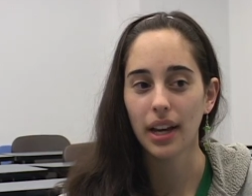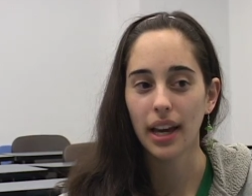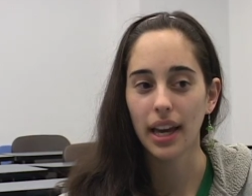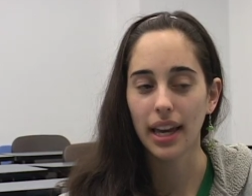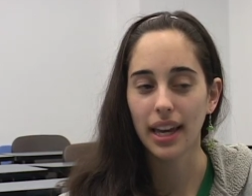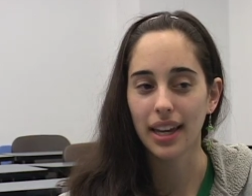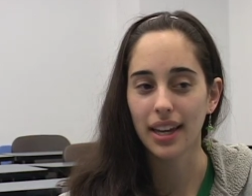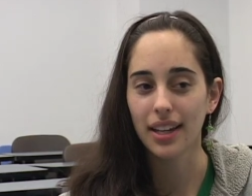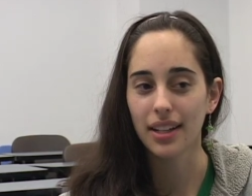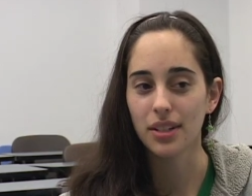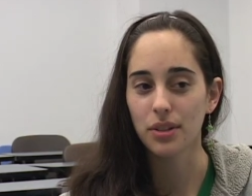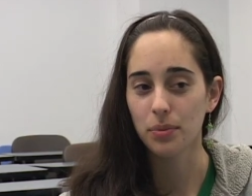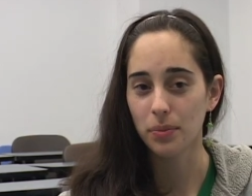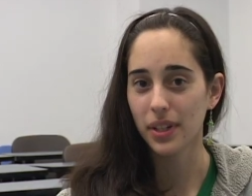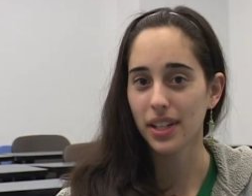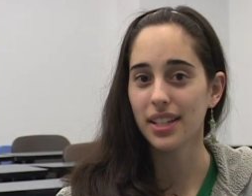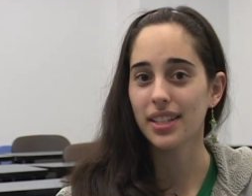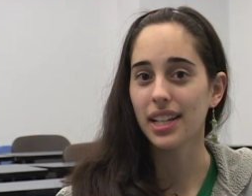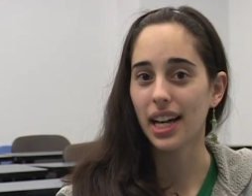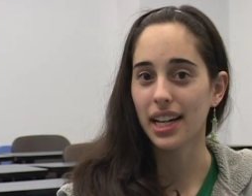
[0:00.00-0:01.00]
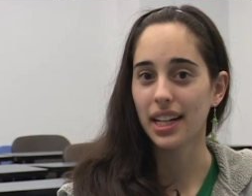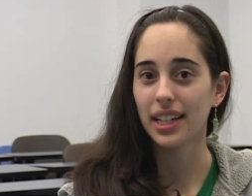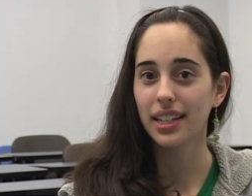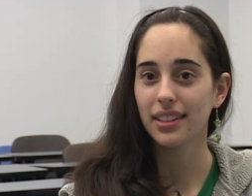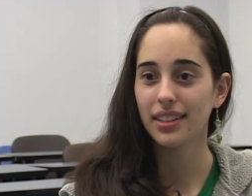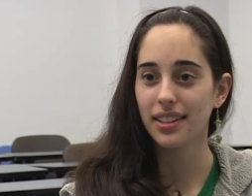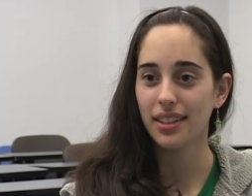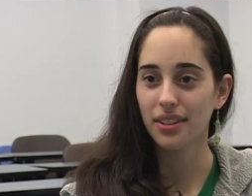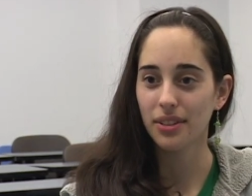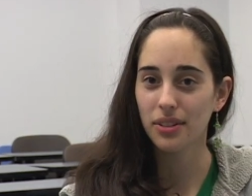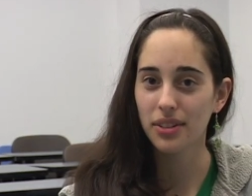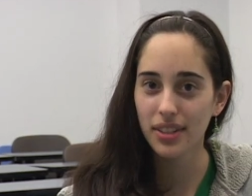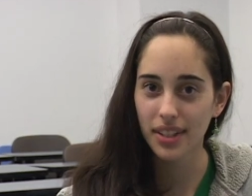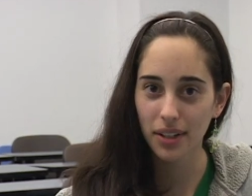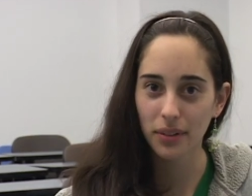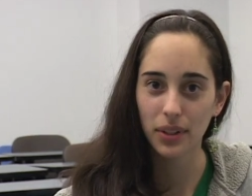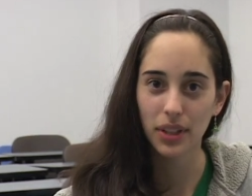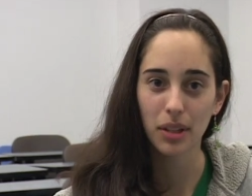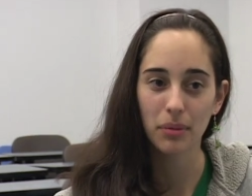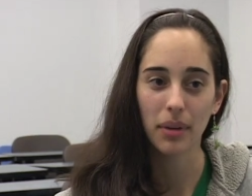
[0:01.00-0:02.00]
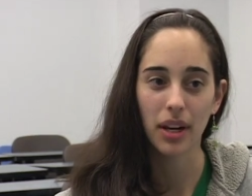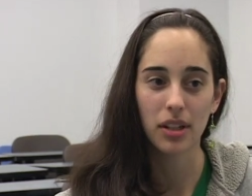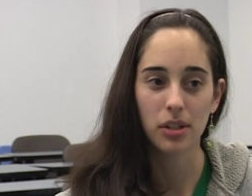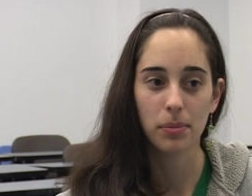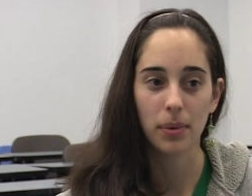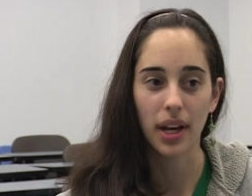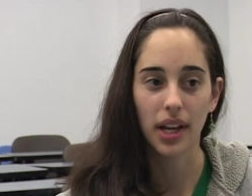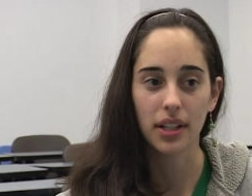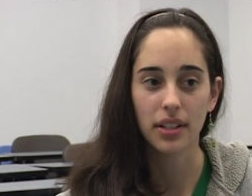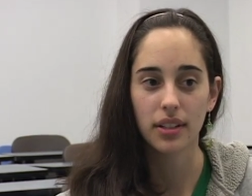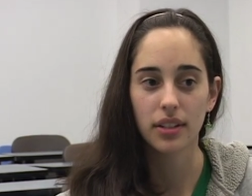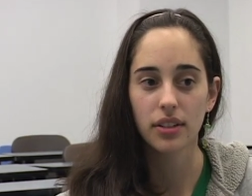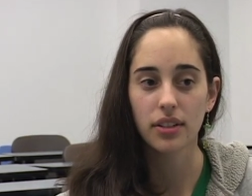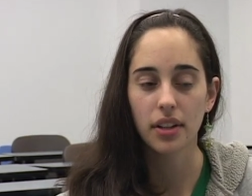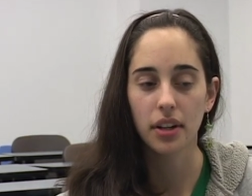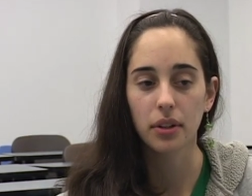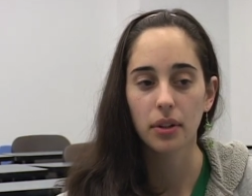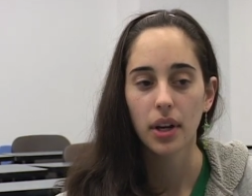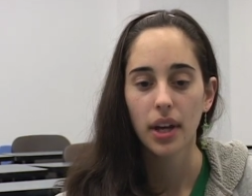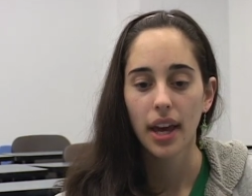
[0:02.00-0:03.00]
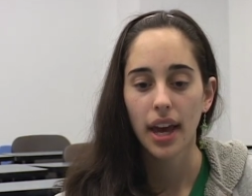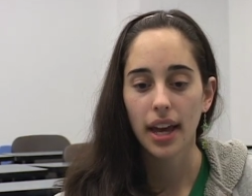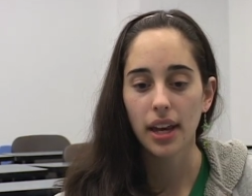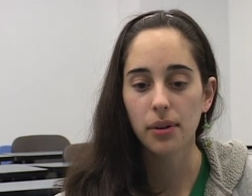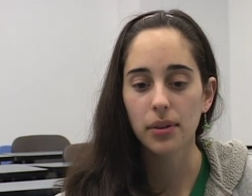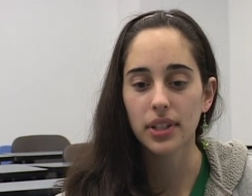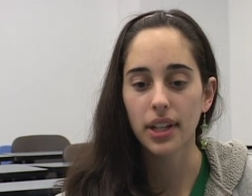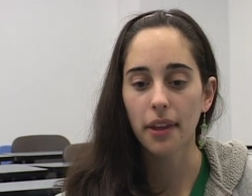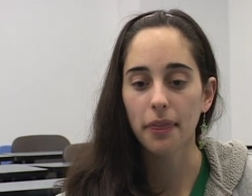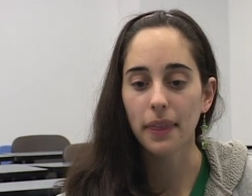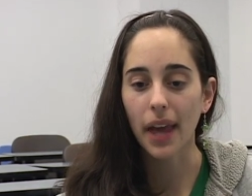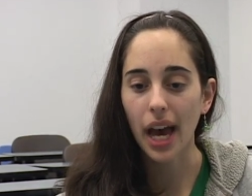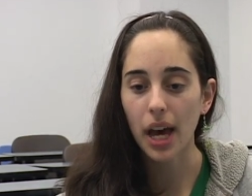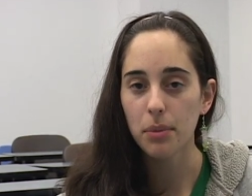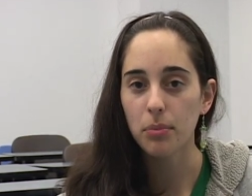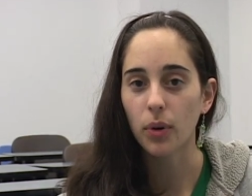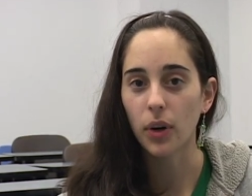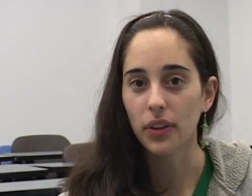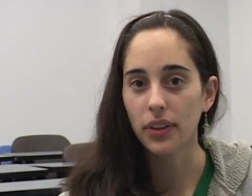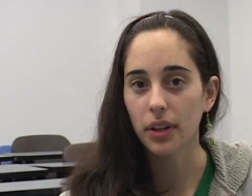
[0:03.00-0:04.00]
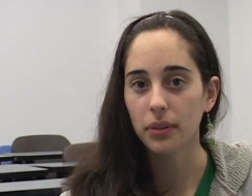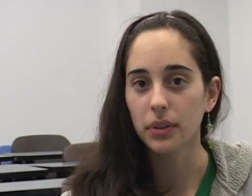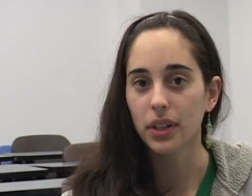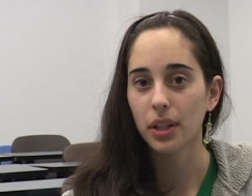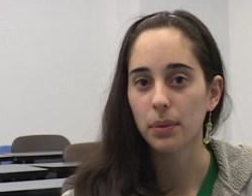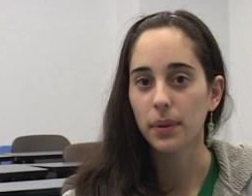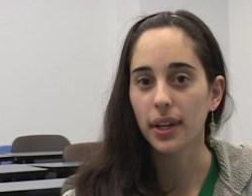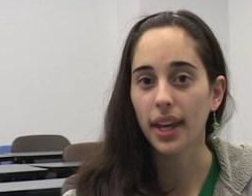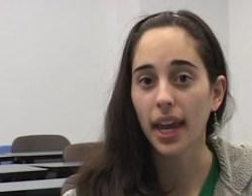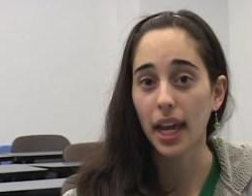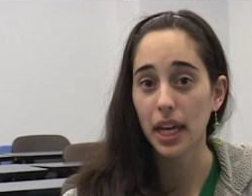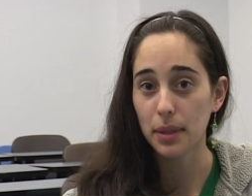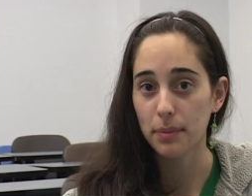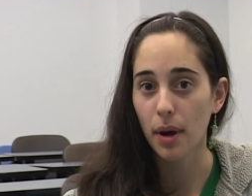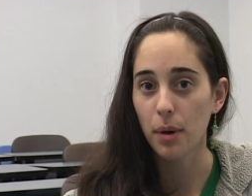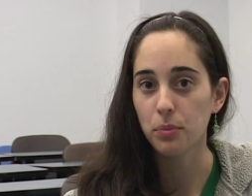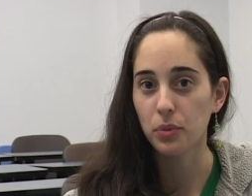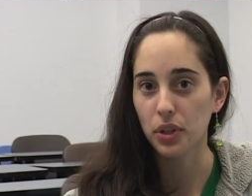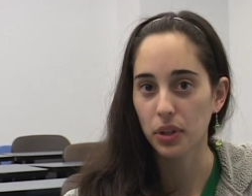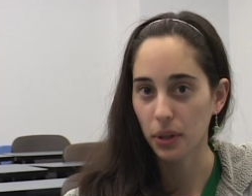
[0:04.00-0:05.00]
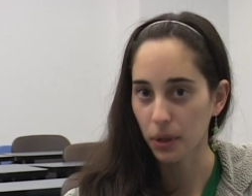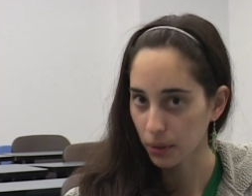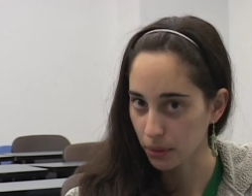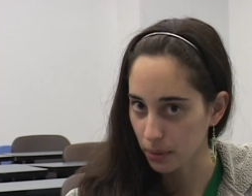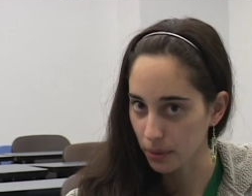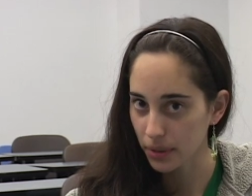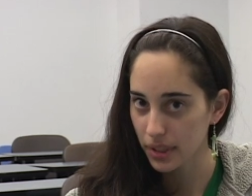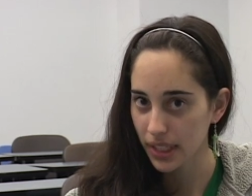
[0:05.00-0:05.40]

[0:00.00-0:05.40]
and we decided to stick with the mouse pads. And so it was at that point that really we came up with our goal